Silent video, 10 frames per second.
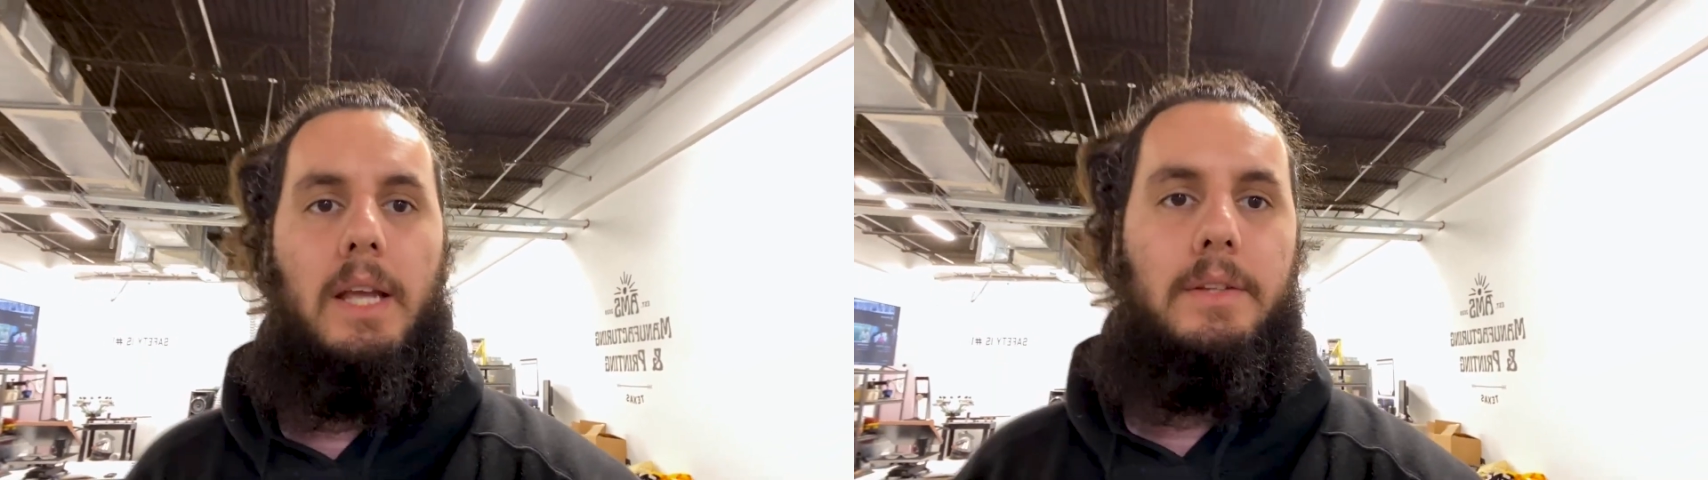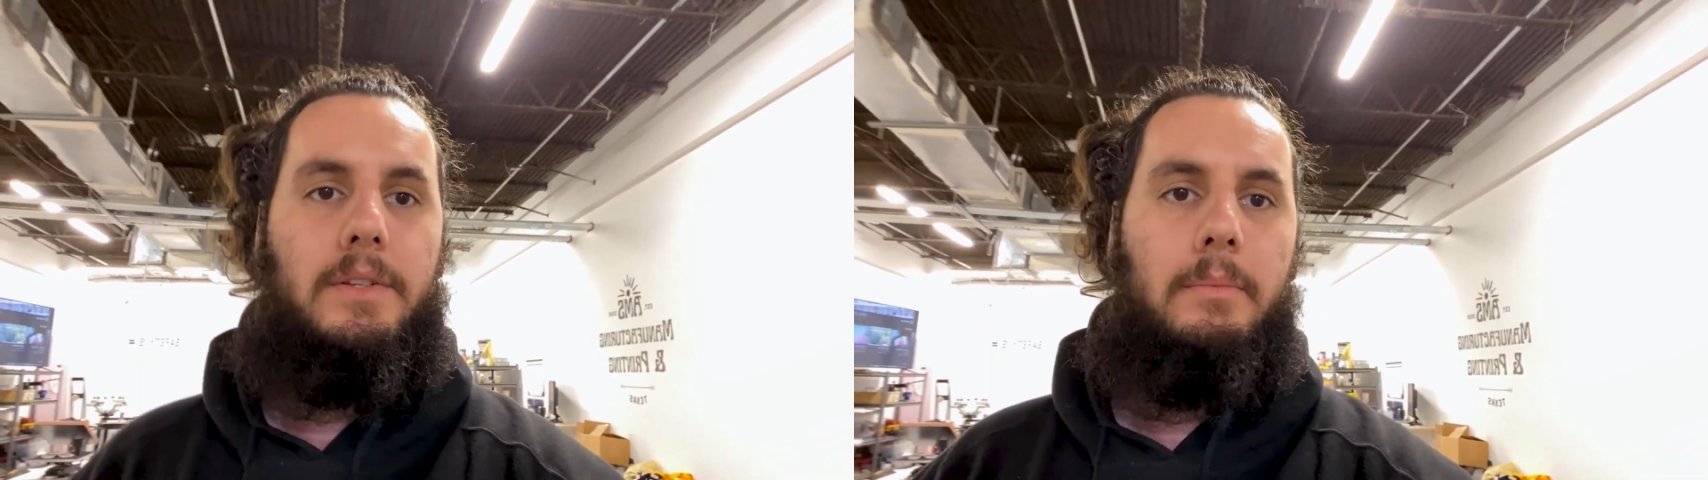
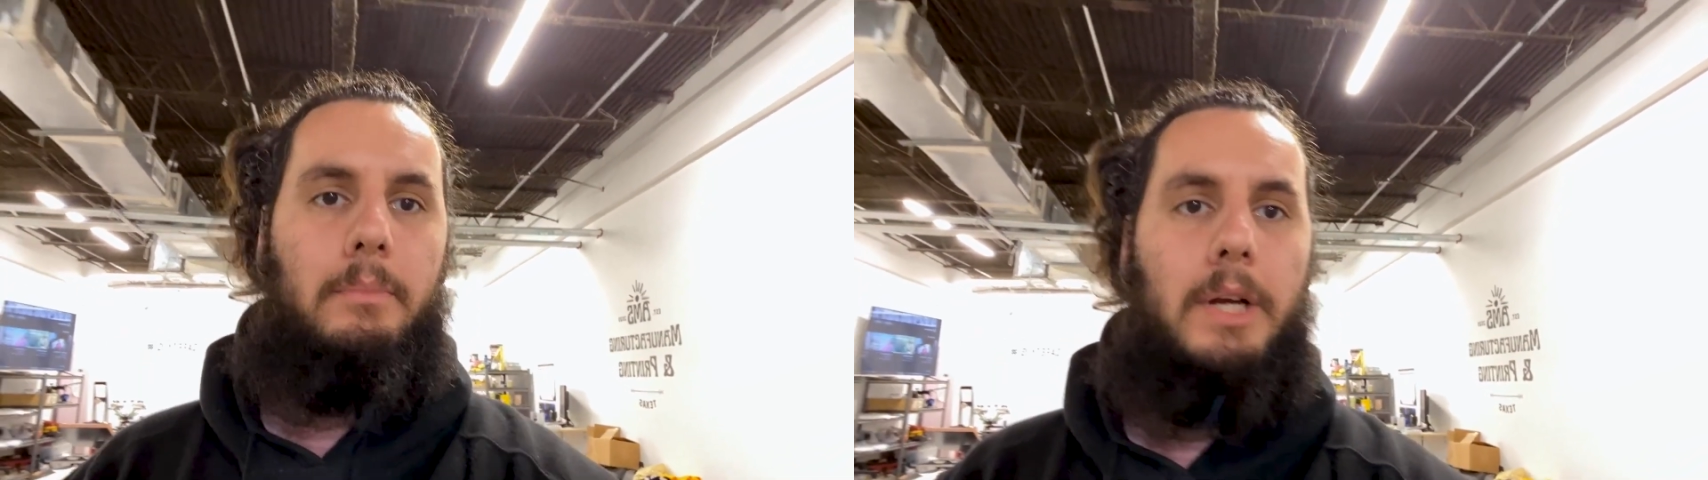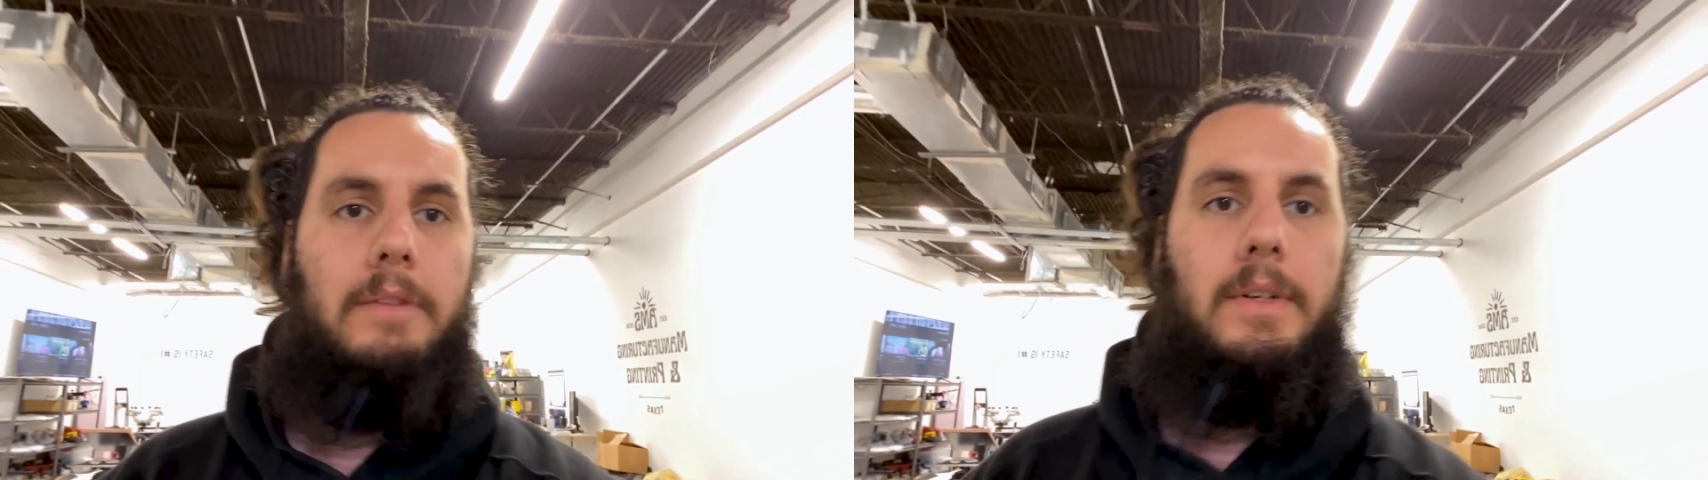ate some
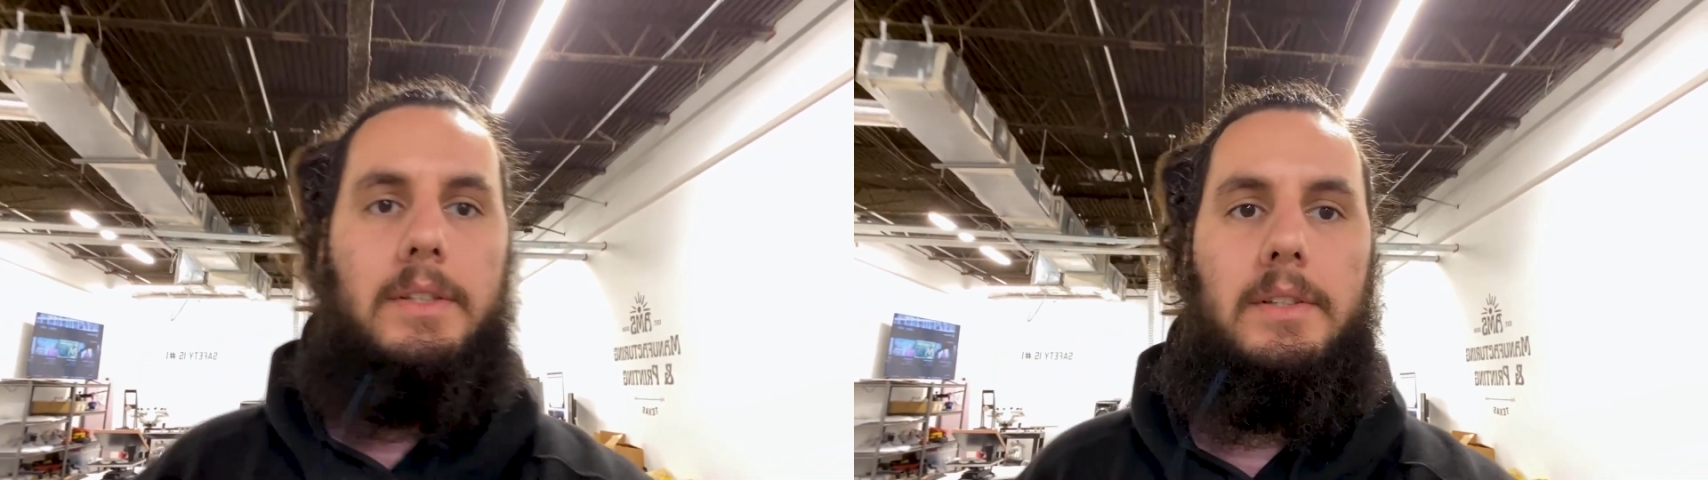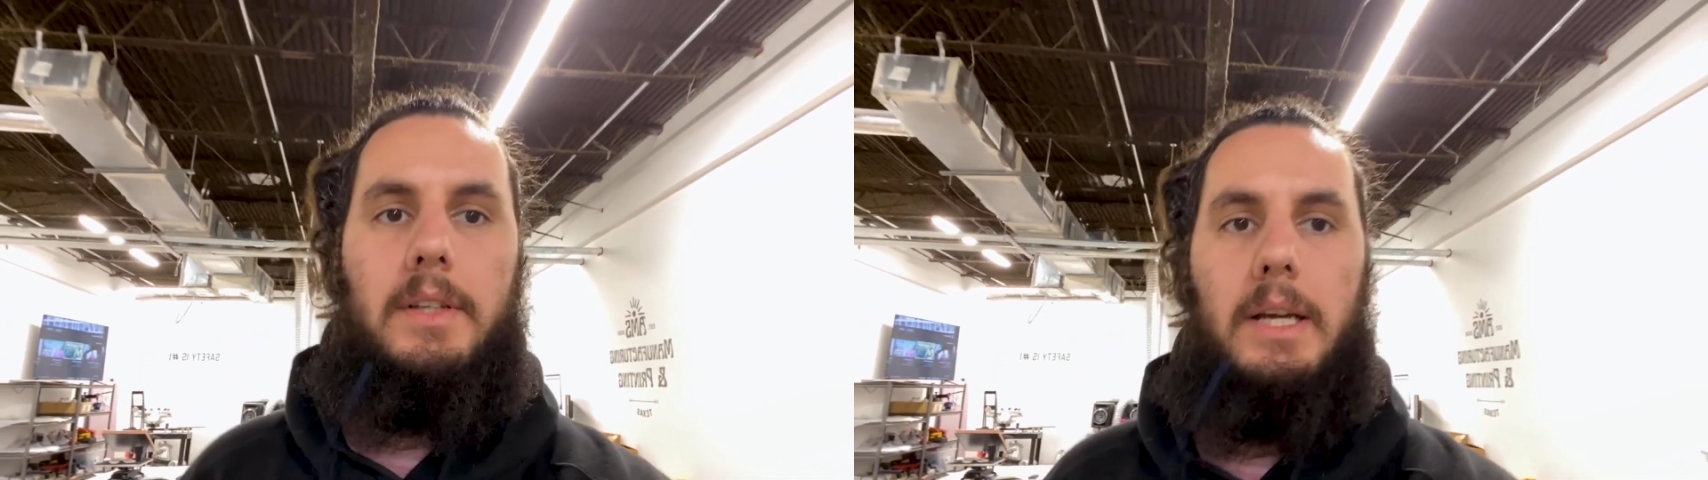
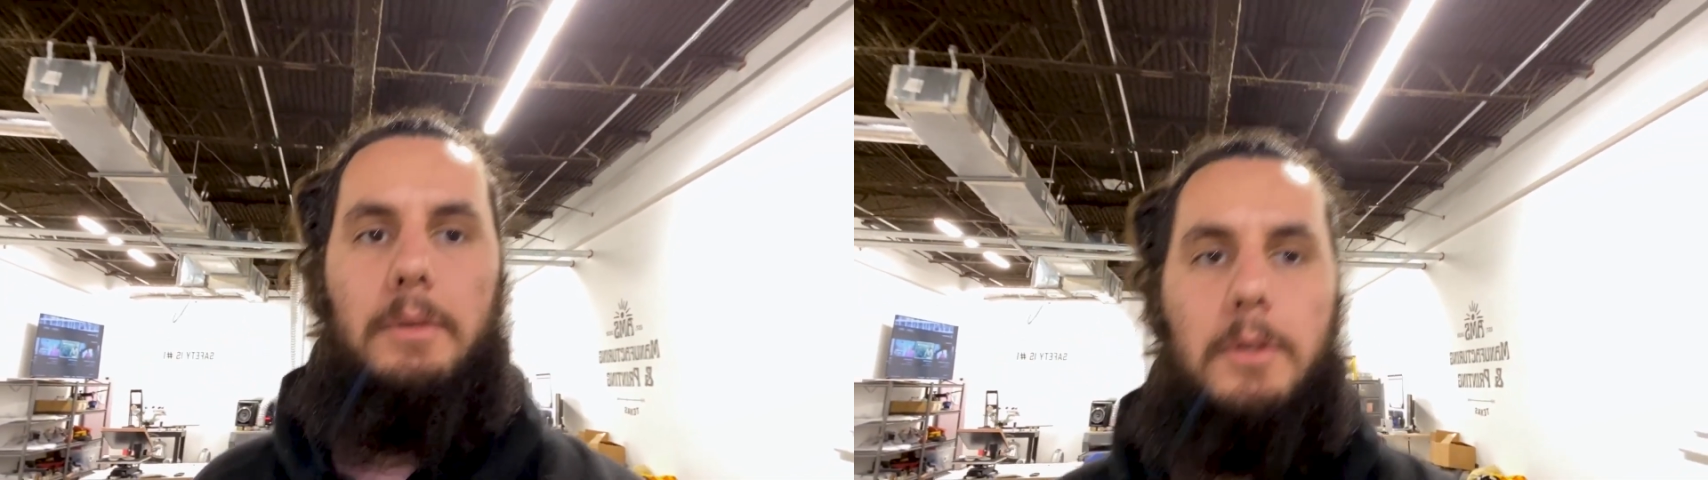breakfast, and now